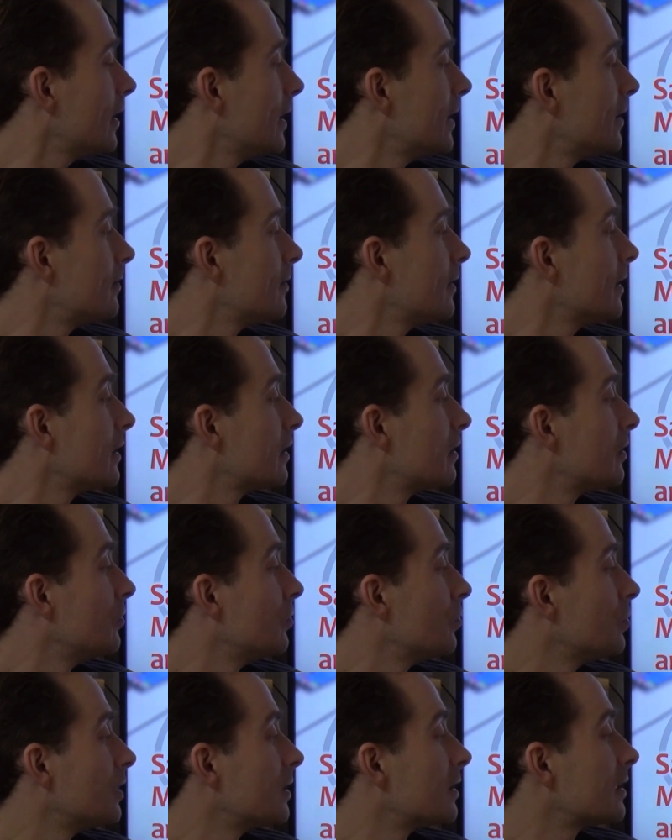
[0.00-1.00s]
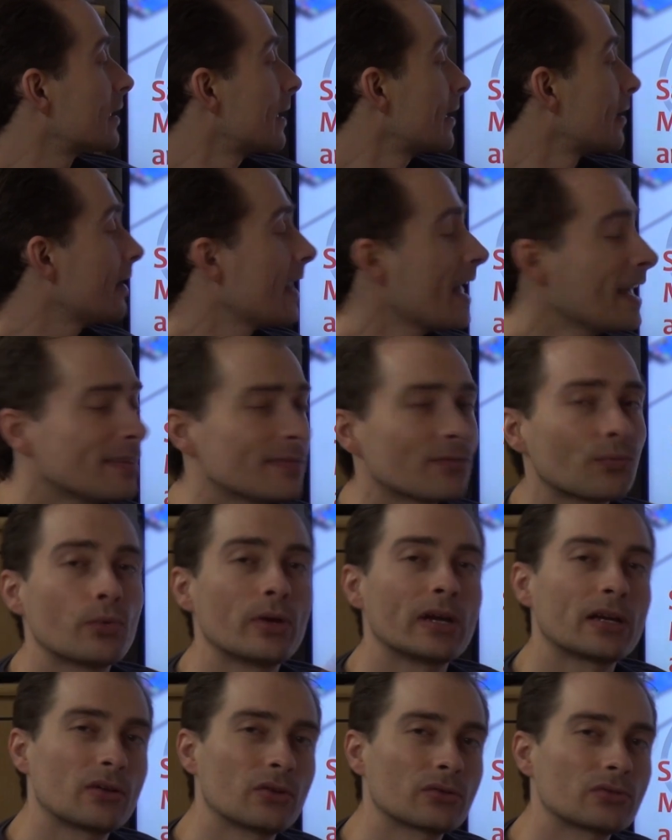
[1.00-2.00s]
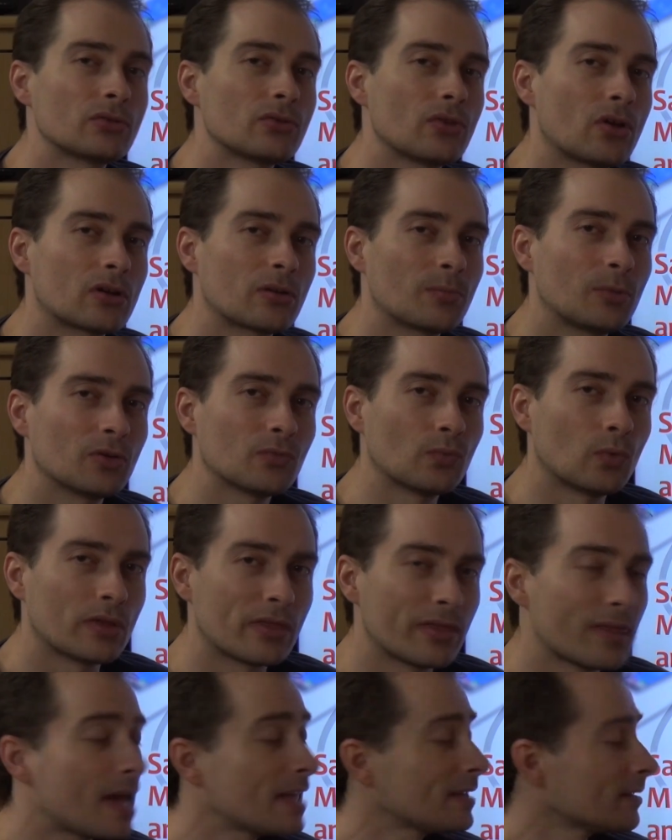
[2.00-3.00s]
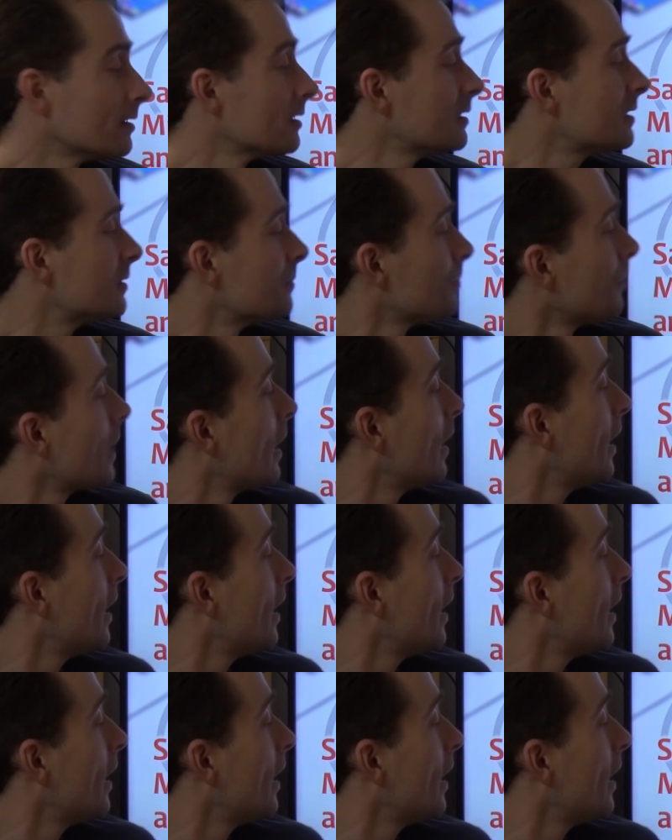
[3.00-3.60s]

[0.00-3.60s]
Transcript: it included CLAT. We are going to talk about what that is.